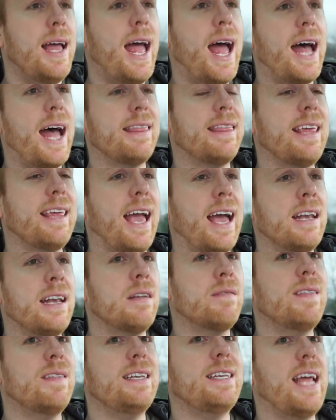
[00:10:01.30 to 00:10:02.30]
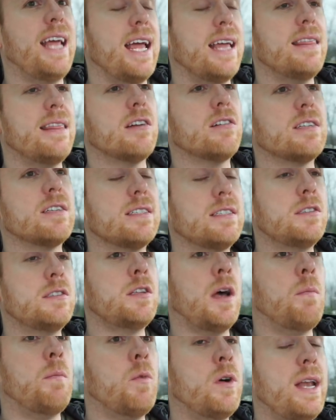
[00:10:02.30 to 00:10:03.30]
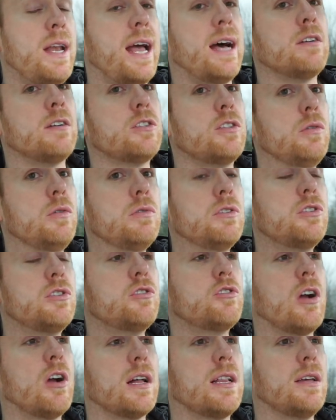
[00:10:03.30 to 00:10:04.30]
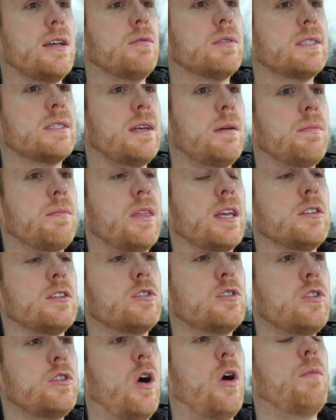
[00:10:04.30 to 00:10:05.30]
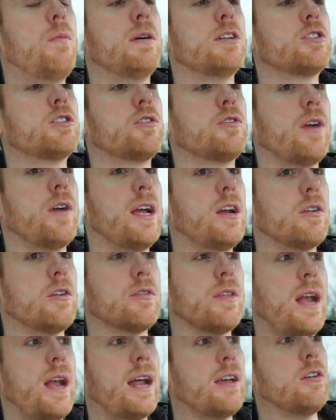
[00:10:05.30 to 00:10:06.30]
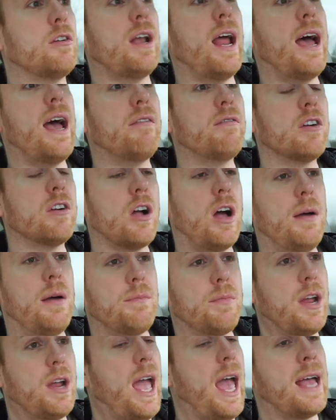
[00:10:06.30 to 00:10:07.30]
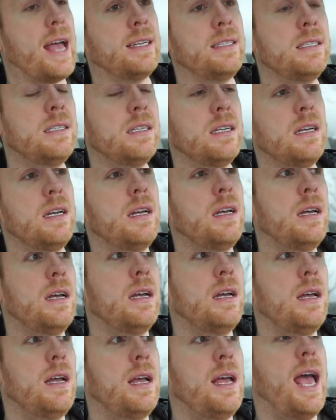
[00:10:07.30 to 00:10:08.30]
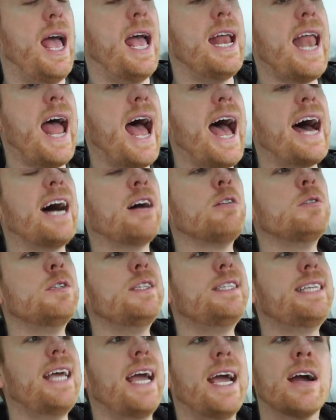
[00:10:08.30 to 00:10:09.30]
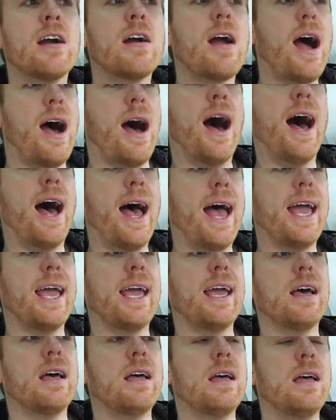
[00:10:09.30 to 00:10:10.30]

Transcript: at the end of the day, there is someone else who is struggling with something so much greater than I could ever comprehend. And how dare I